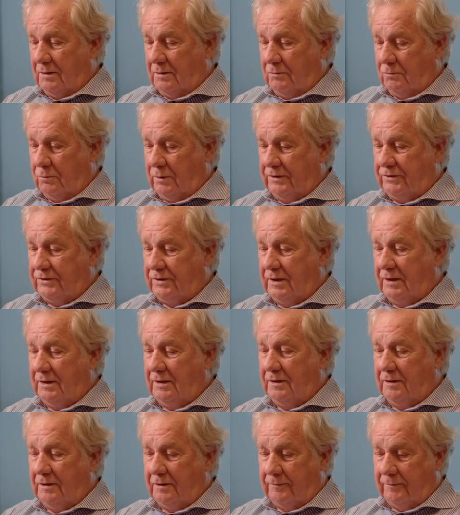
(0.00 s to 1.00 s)
West
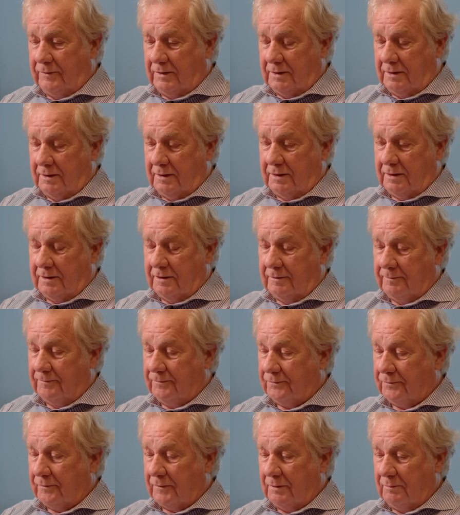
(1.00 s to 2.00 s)
End,
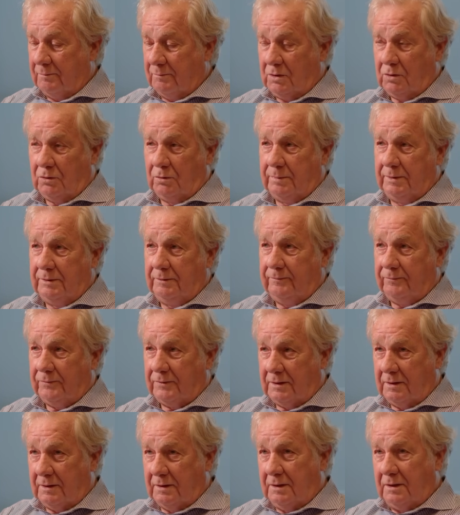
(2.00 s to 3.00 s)
Melbourne,
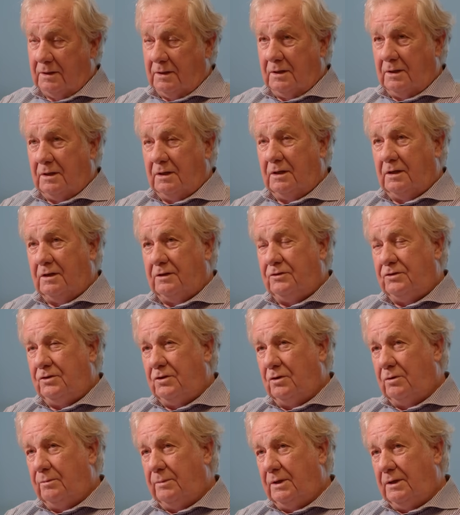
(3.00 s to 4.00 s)

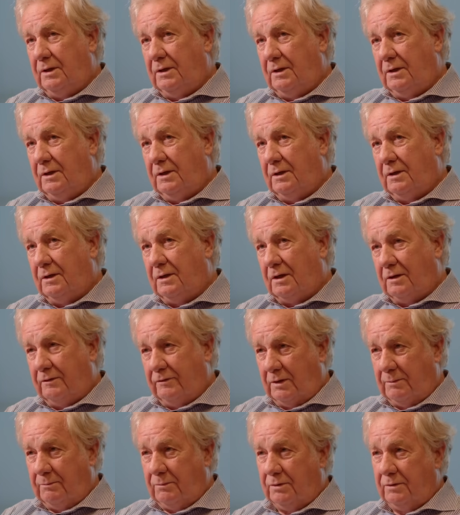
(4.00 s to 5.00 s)
Germany in
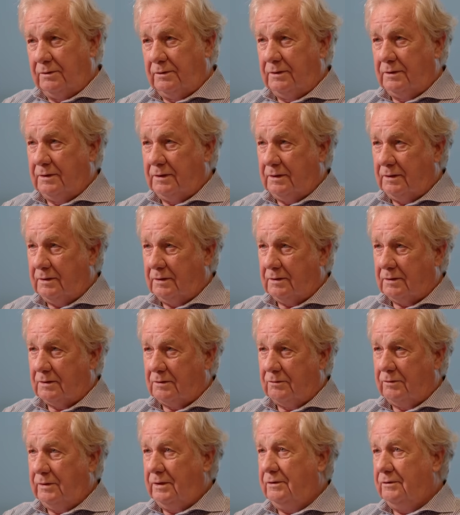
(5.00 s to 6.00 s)
November, and
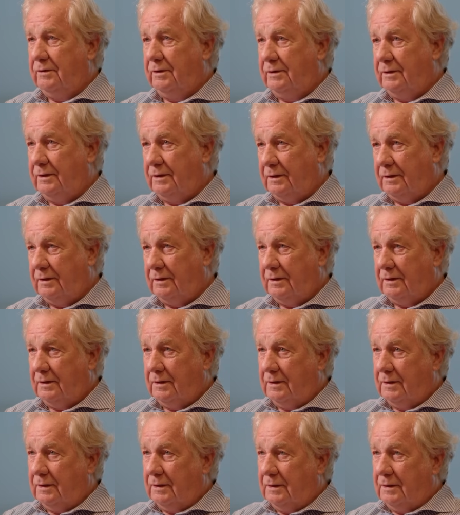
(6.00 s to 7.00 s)
Korea in
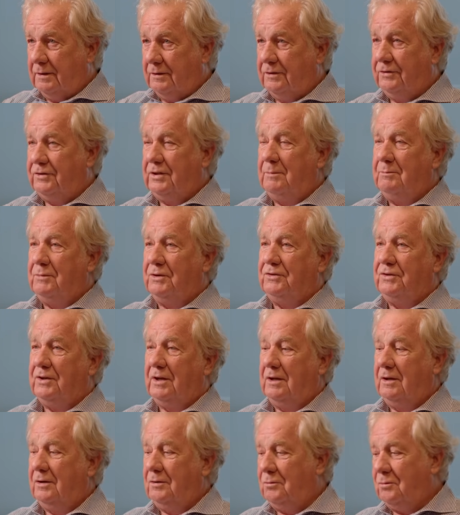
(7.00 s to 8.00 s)
December.
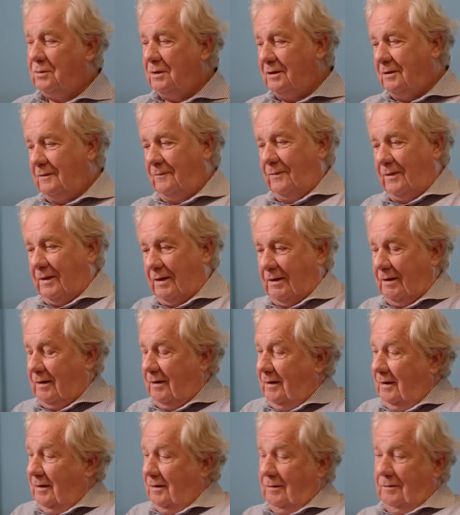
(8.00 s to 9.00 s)
So,
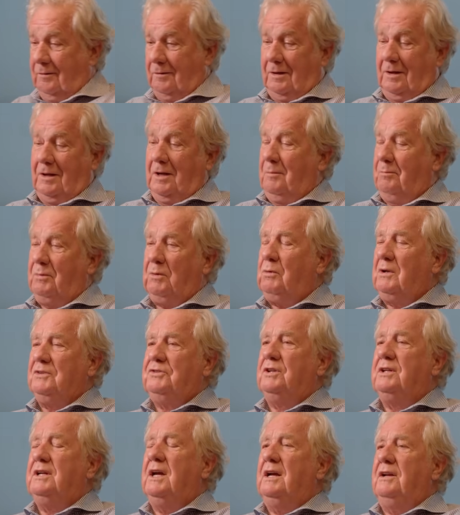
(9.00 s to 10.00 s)
but
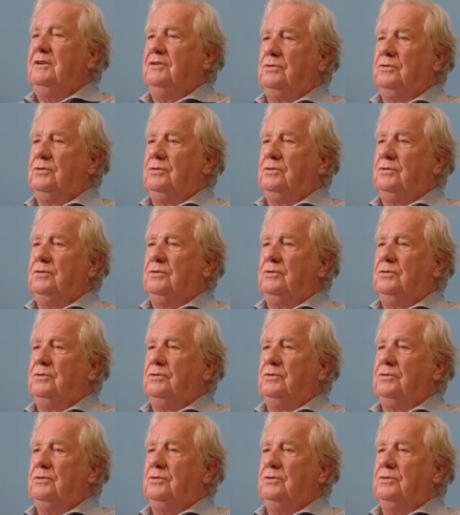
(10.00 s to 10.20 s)
once again,